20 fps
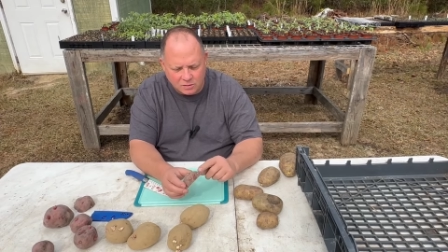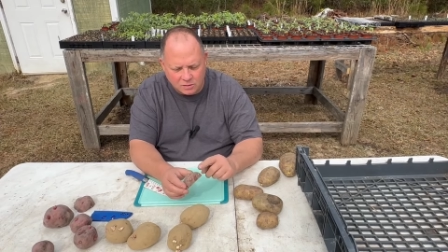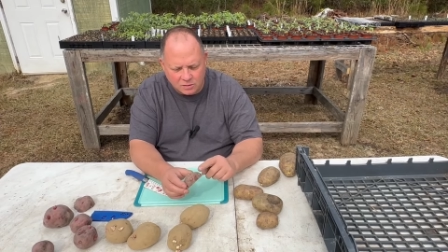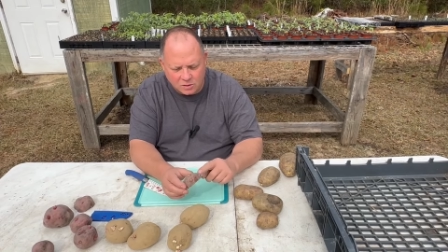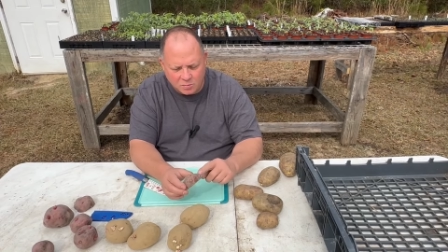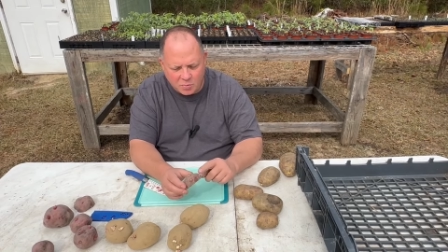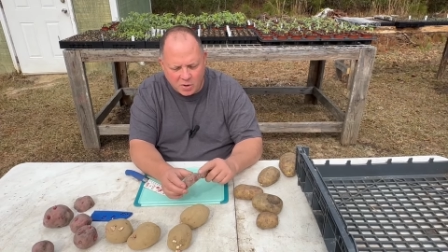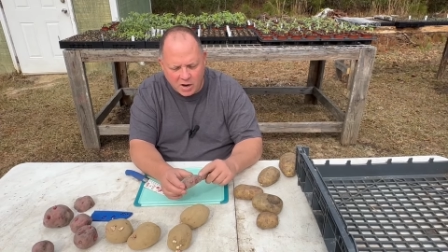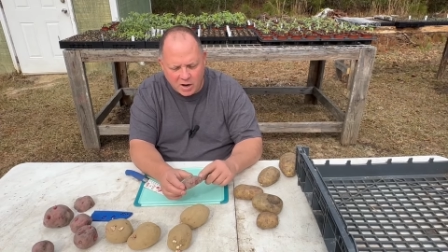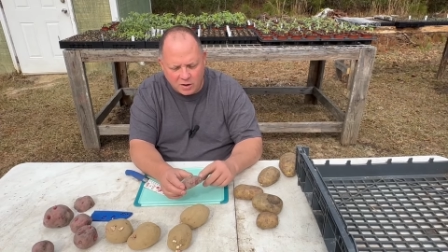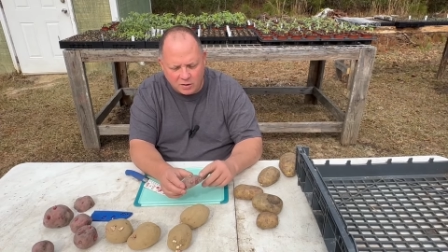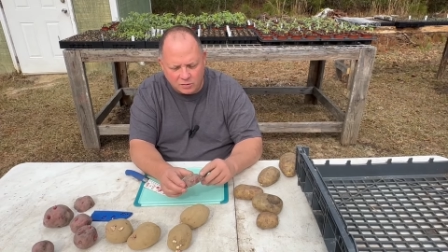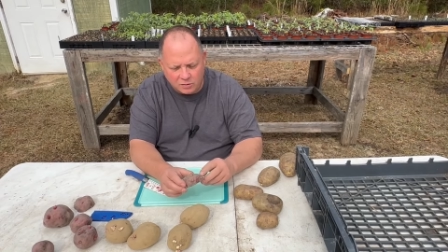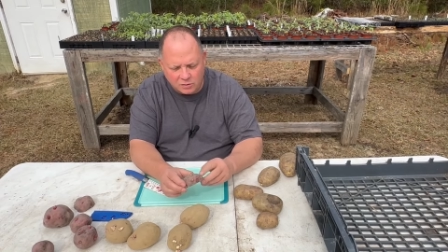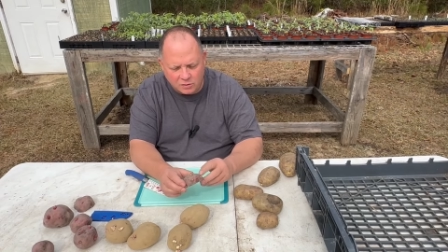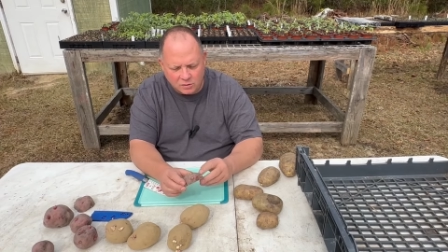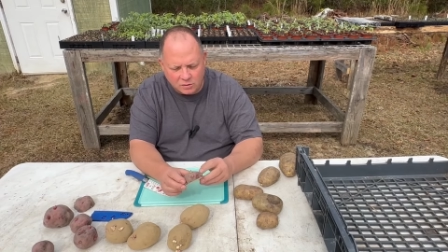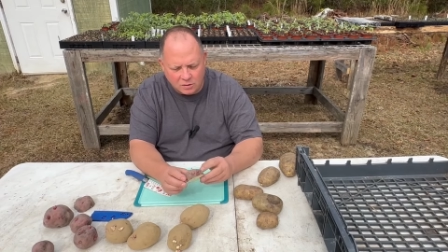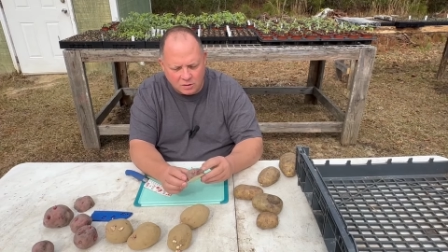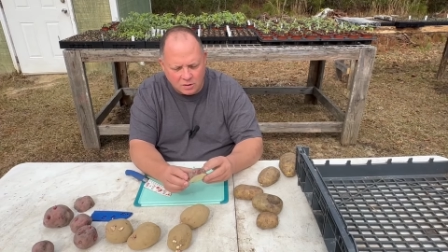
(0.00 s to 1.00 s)

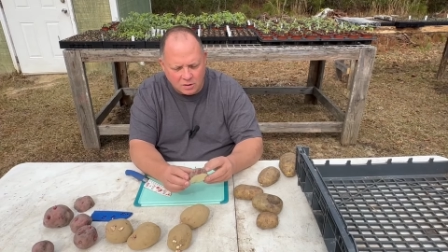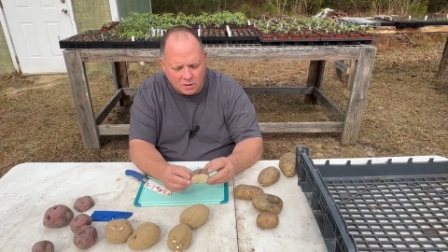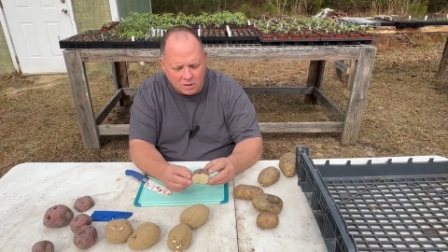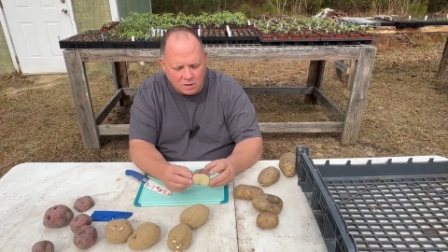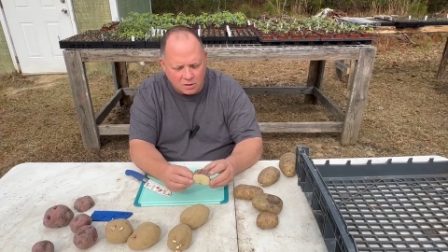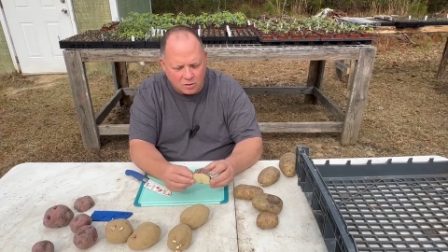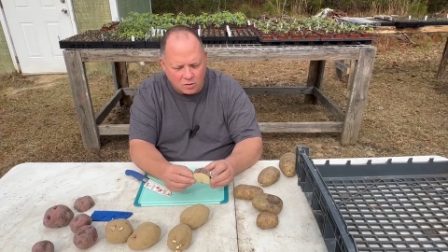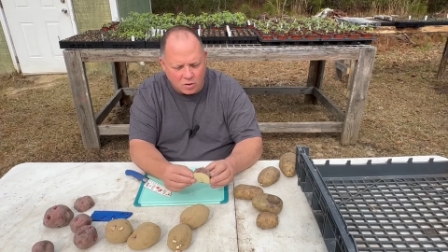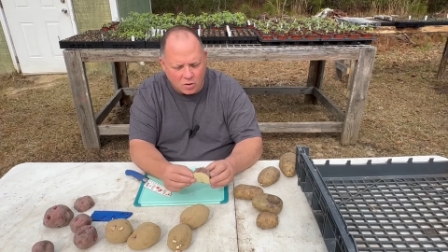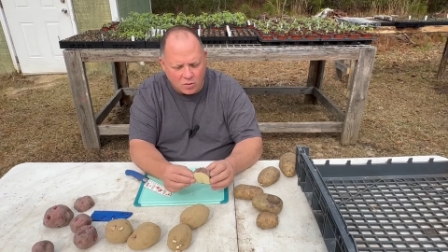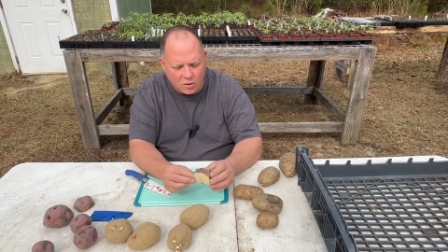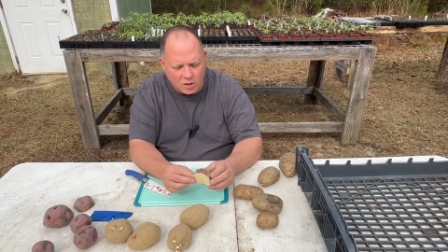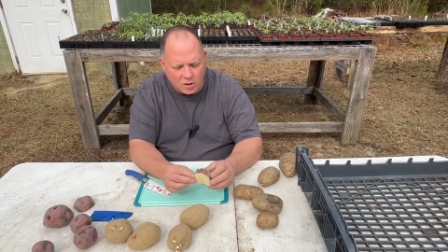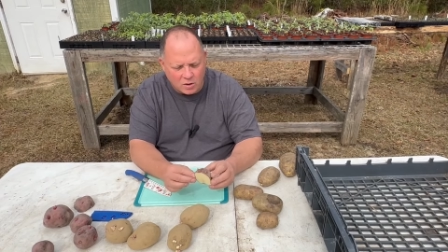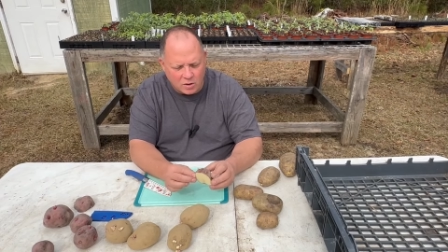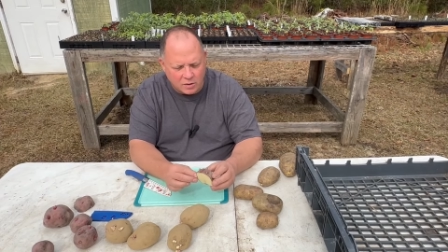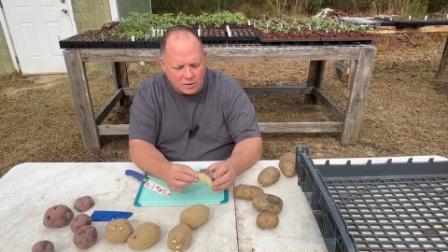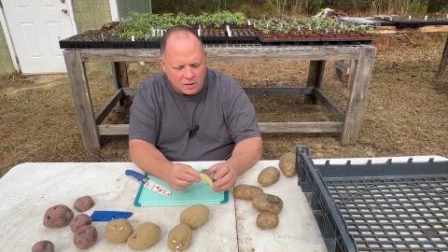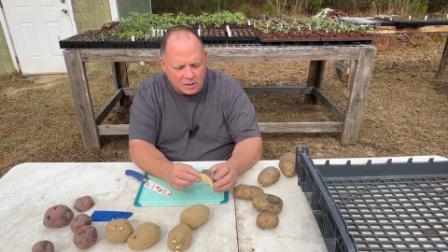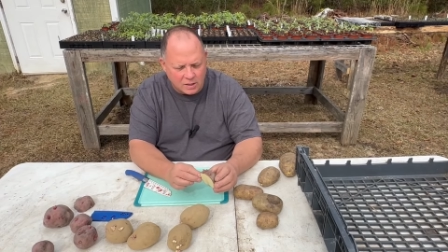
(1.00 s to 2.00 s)
sprouts growing
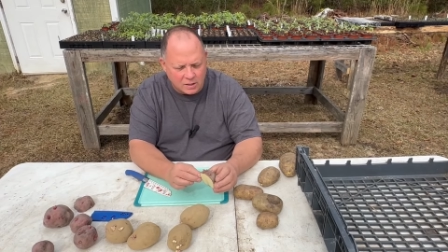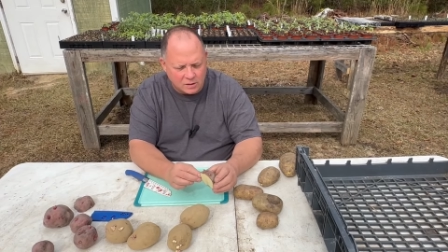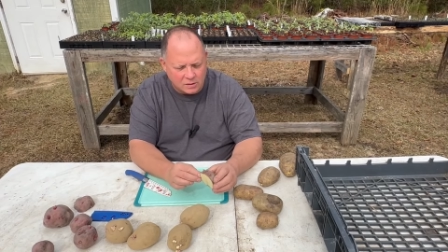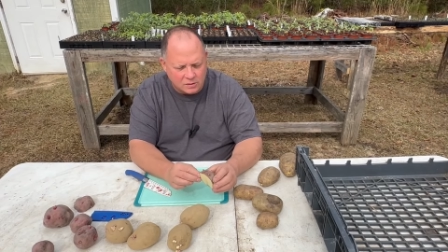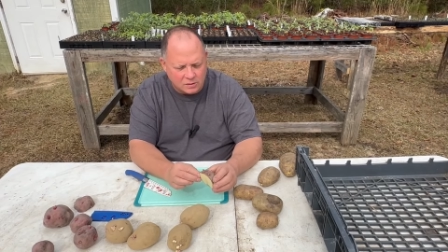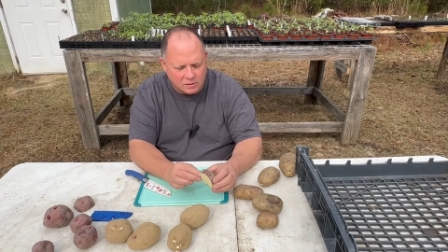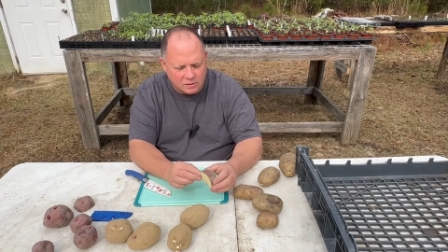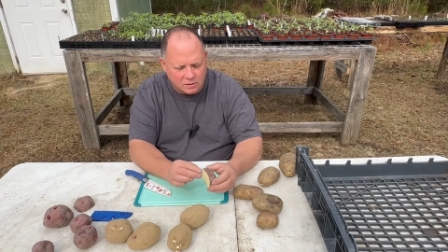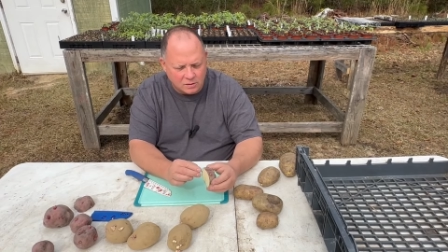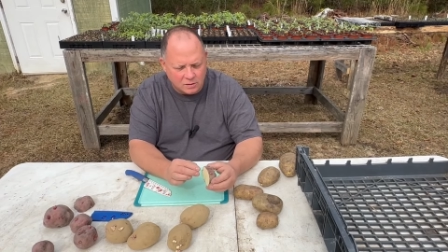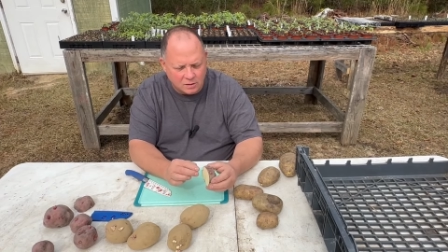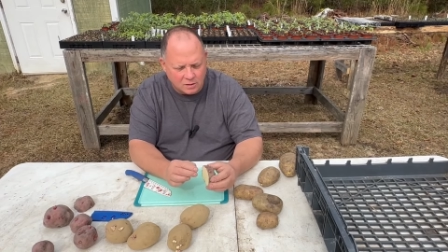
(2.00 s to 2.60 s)
on this.